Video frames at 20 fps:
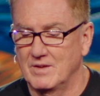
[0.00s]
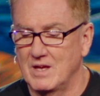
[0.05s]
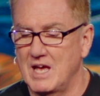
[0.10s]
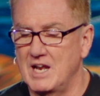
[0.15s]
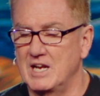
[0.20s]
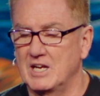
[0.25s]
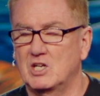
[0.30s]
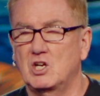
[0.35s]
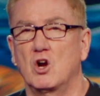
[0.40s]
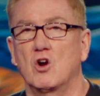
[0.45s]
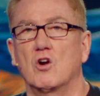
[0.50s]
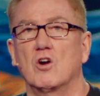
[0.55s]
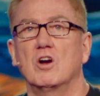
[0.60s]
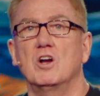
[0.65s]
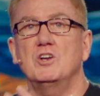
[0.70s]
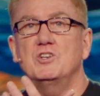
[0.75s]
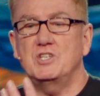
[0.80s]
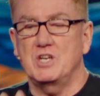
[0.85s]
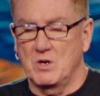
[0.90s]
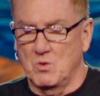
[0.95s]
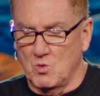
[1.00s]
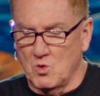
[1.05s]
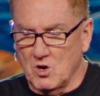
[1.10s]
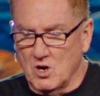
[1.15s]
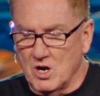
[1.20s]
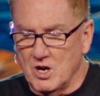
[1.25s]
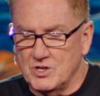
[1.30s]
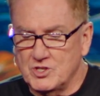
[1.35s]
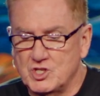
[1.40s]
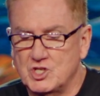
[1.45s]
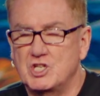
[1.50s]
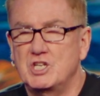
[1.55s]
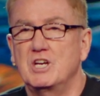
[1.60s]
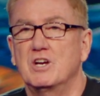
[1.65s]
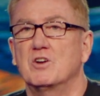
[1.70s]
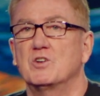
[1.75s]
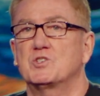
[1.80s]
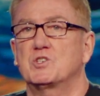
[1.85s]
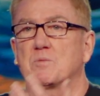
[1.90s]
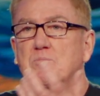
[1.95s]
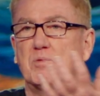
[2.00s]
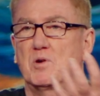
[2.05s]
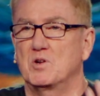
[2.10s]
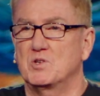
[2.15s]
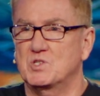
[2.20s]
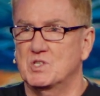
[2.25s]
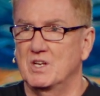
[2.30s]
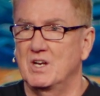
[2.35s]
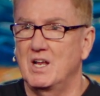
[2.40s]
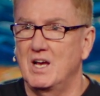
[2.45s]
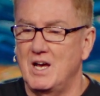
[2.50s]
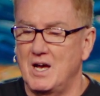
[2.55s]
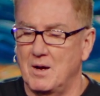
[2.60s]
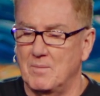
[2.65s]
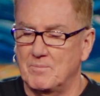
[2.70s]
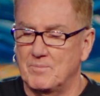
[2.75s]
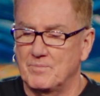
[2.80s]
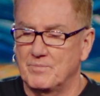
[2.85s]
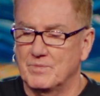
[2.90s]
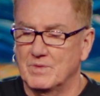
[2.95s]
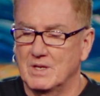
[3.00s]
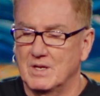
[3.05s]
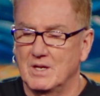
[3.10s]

An encouraging word cheers a person up.